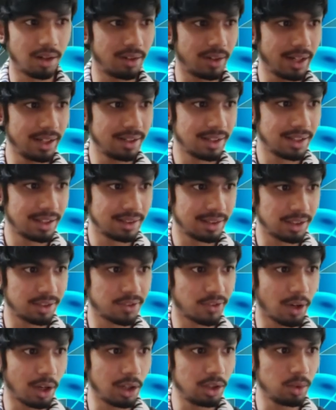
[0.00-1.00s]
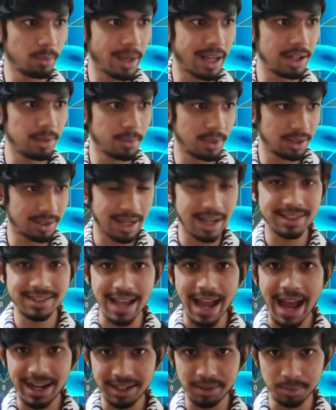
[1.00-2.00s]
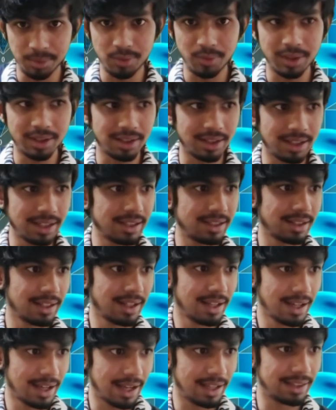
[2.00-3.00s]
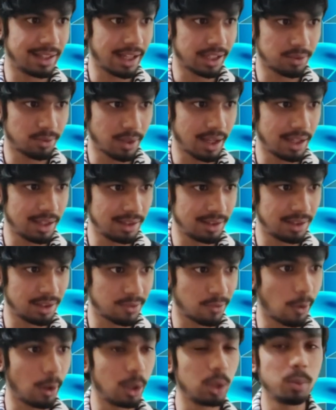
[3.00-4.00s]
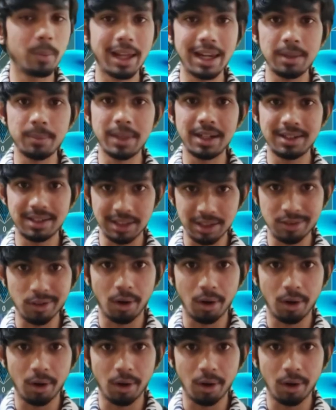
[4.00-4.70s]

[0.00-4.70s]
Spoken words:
All right, this volume element has atoms within it, and that's why this volume element